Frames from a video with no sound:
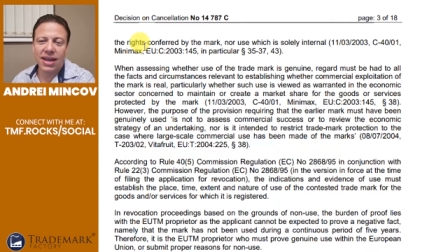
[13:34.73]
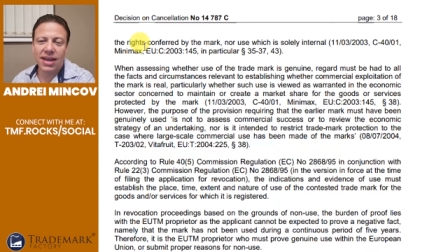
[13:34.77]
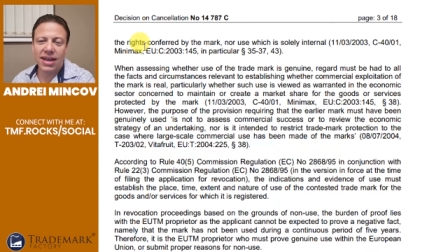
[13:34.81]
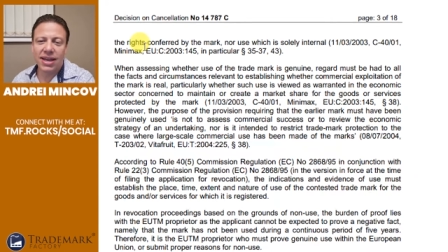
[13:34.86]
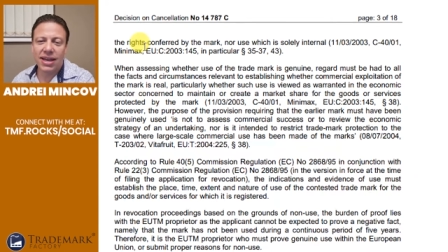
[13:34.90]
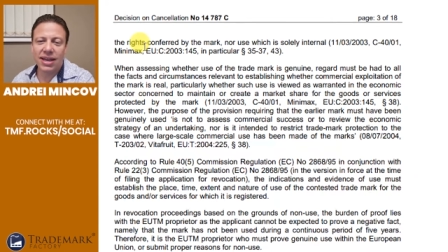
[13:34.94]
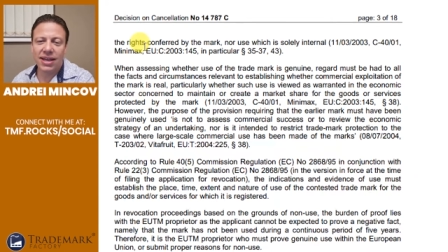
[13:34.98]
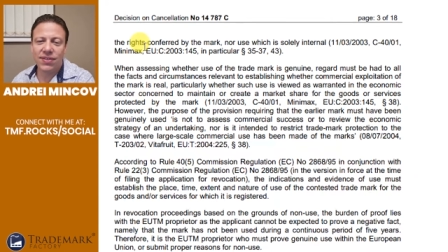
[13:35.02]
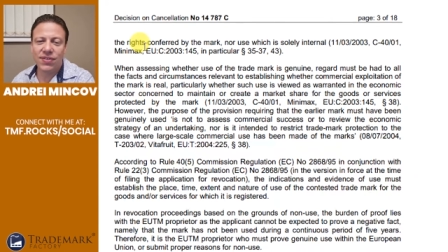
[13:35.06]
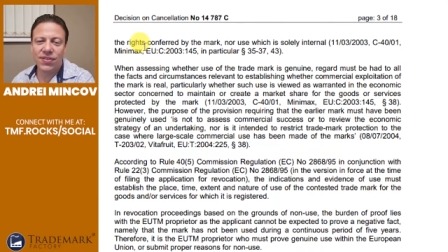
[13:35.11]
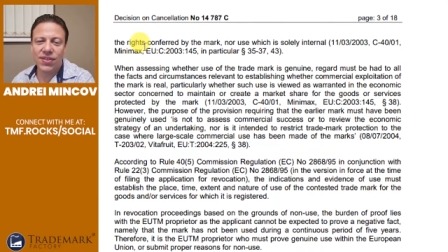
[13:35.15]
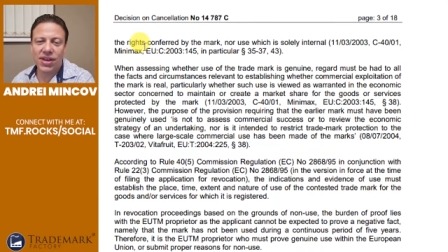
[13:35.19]

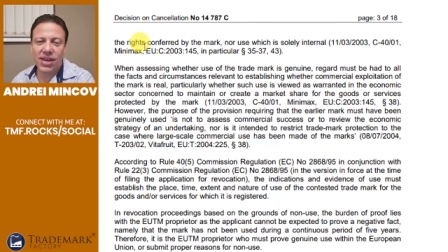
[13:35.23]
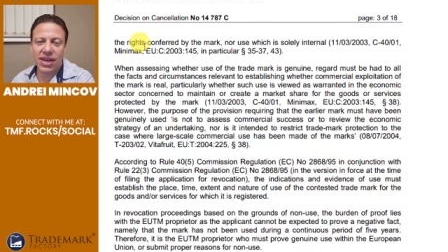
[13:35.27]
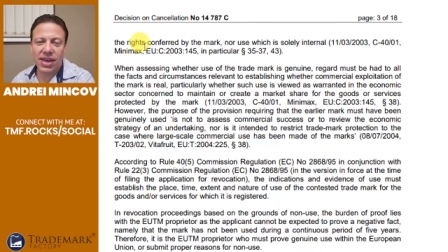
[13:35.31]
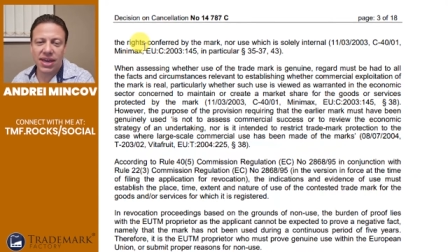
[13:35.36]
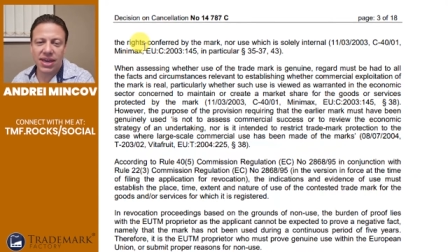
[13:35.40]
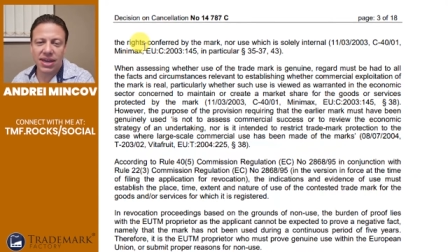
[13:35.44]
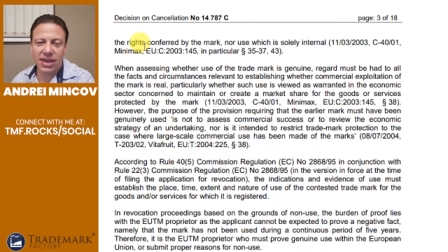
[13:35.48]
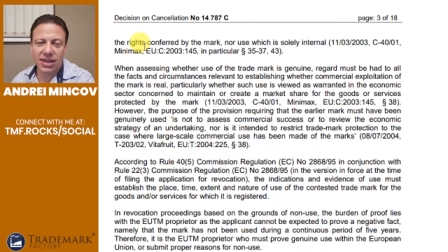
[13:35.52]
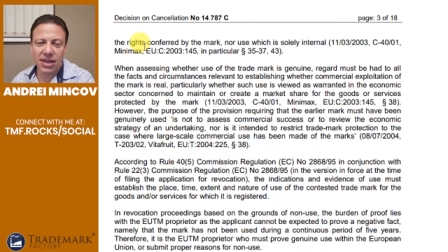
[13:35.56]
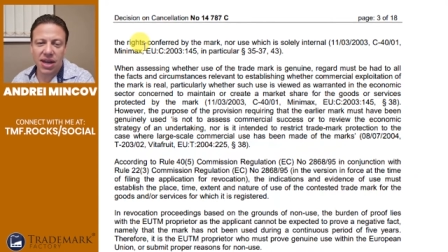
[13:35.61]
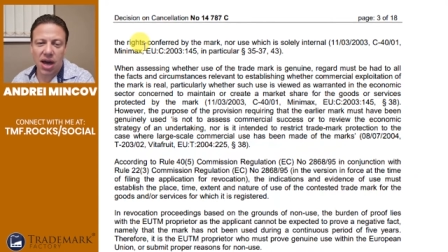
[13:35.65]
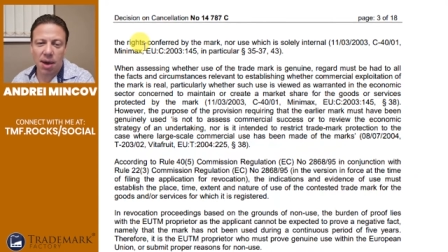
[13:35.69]
in the
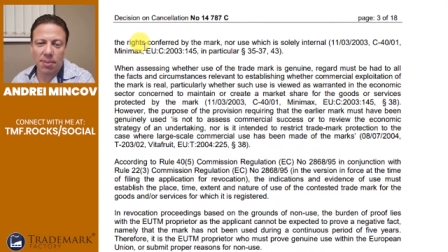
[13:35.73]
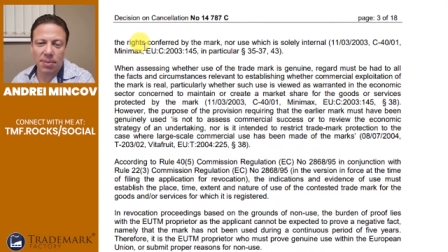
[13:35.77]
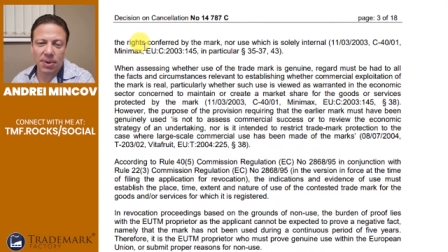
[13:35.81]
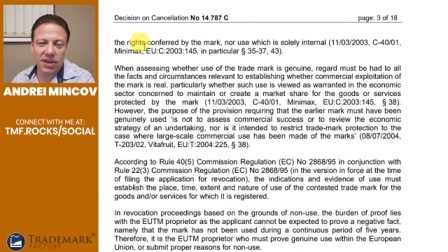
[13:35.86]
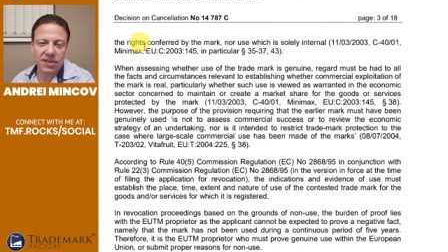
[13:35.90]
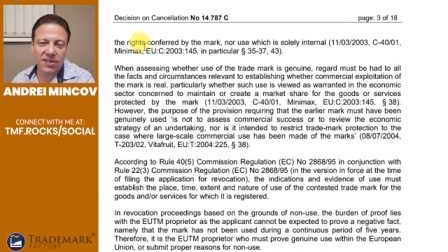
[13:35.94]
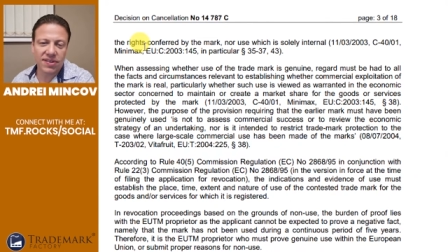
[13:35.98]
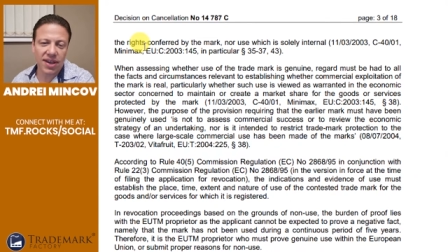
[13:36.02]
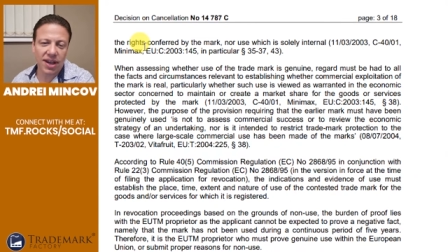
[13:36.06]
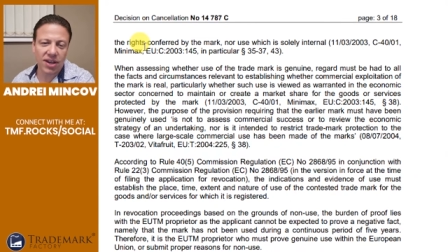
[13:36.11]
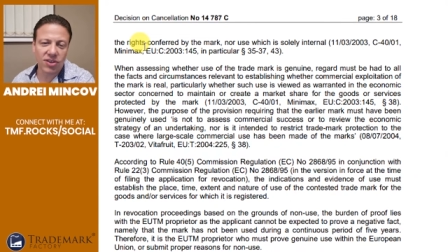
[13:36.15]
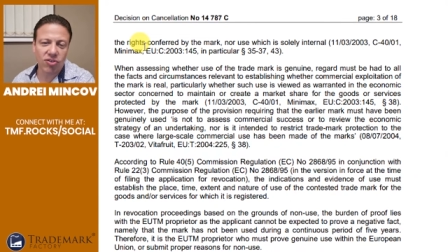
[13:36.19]
economic
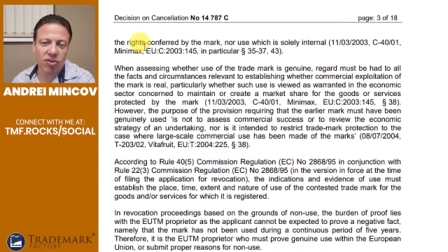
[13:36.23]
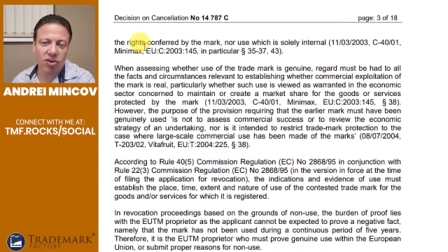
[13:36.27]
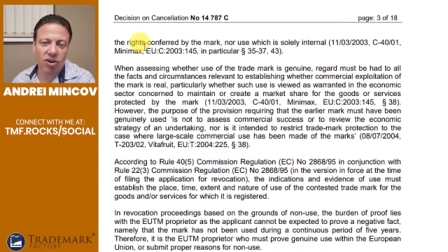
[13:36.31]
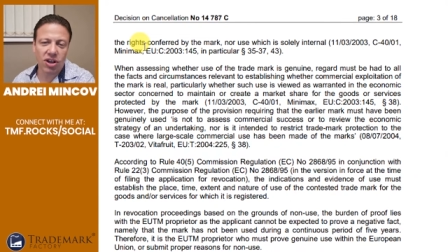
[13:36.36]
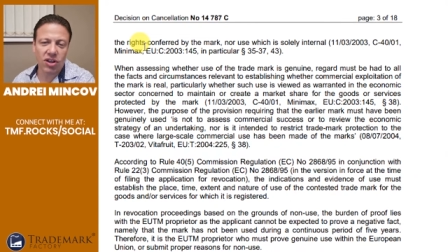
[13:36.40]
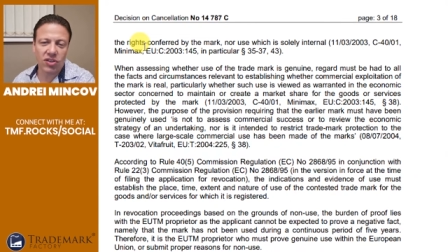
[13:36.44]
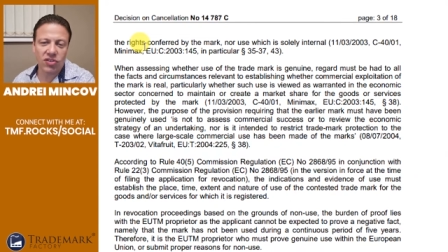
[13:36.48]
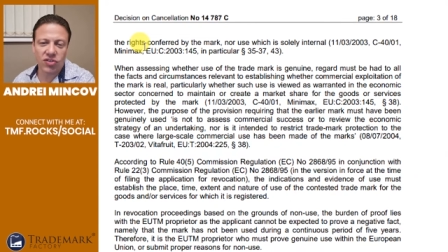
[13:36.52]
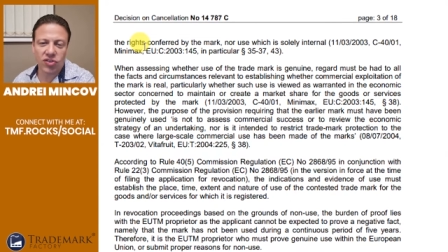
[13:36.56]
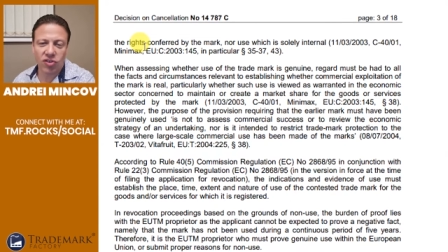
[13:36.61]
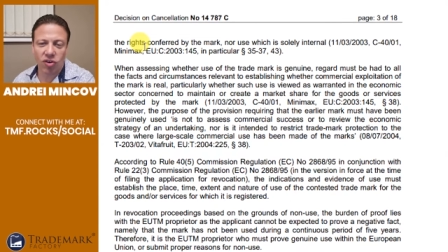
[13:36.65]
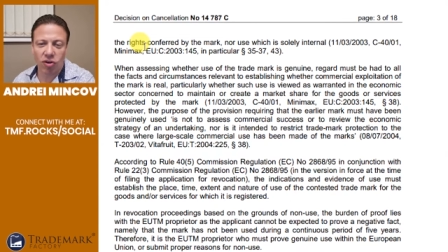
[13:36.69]
sector
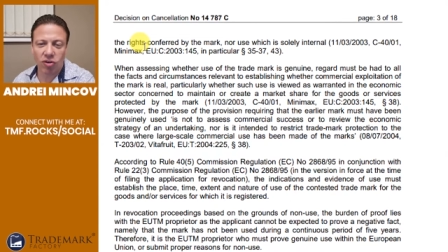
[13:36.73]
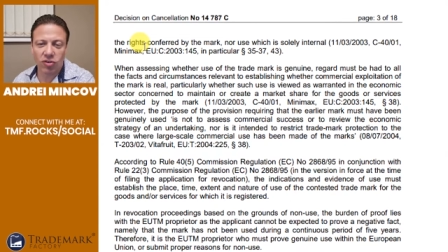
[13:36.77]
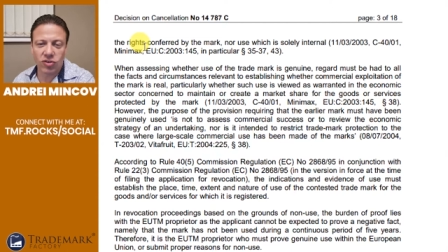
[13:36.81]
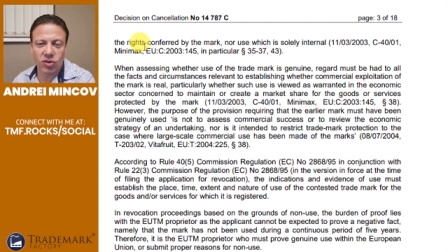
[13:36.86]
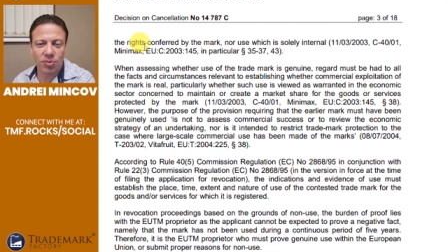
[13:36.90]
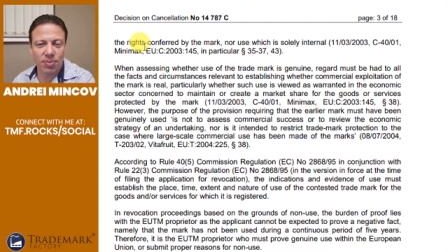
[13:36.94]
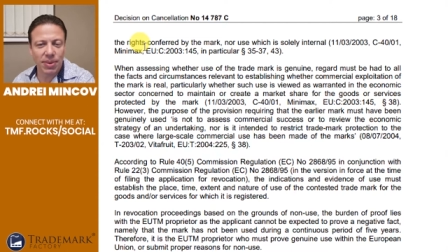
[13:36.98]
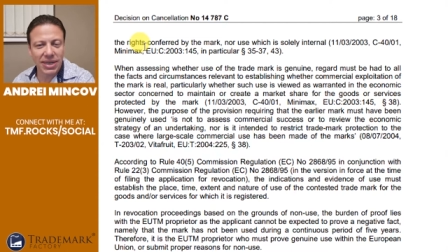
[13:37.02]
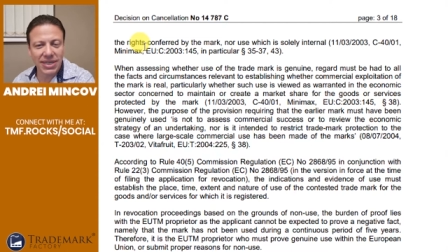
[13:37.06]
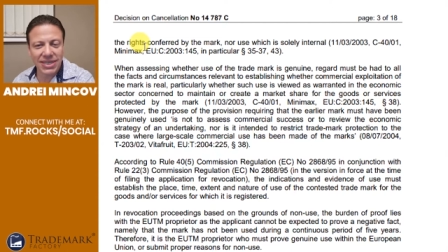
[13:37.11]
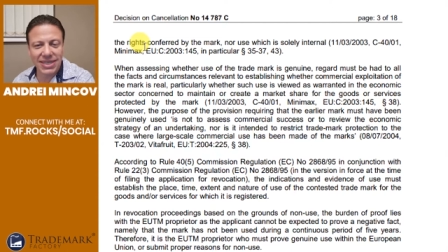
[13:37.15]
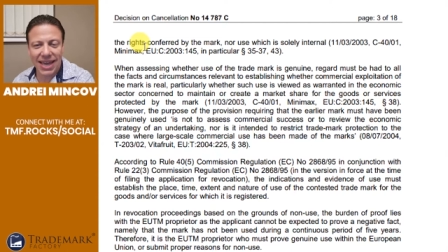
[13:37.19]
concerned to
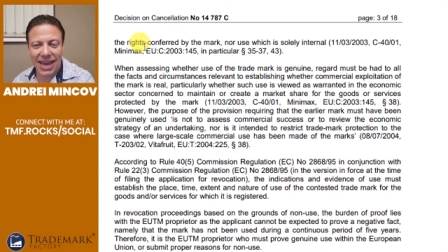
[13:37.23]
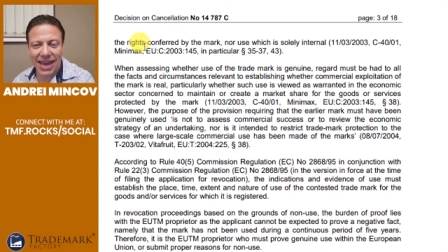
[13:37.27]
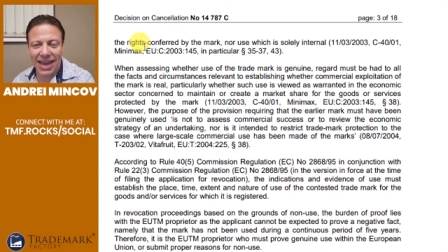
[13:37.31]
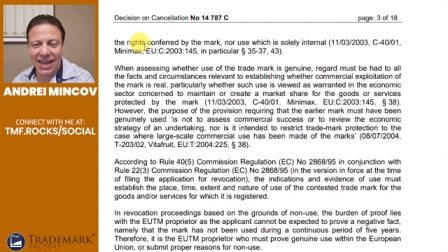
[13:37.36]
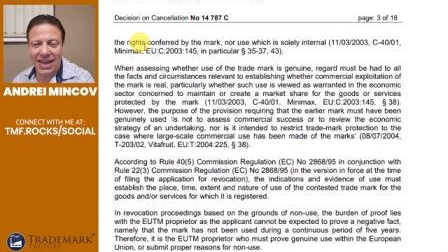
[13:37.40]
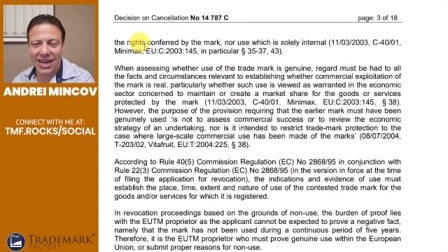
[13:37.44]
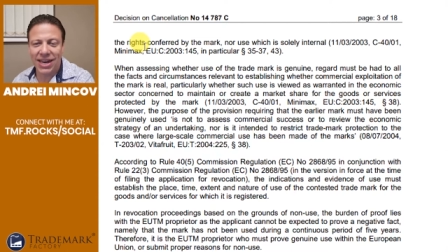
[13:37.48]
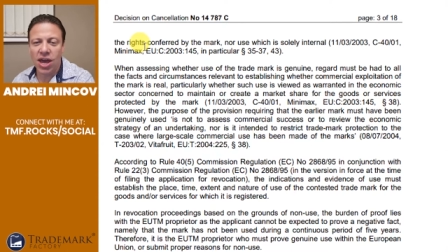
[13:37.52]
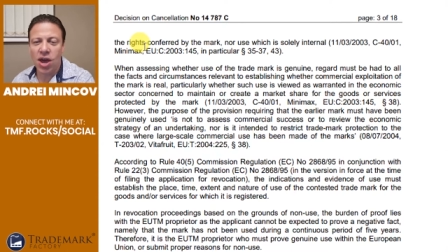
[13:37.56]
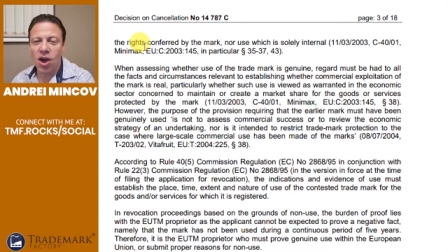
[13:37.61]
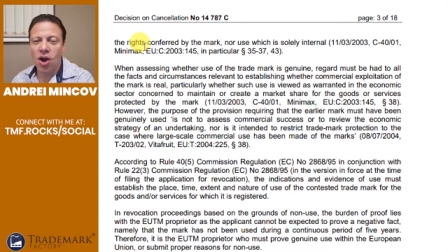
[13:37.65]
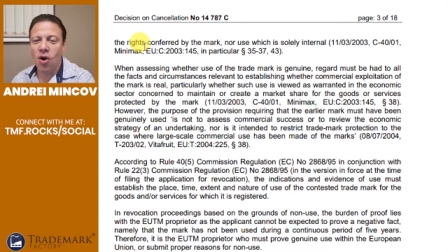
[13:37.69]

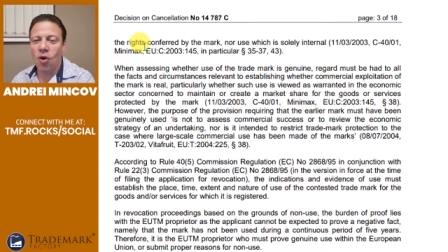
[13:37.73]
maintain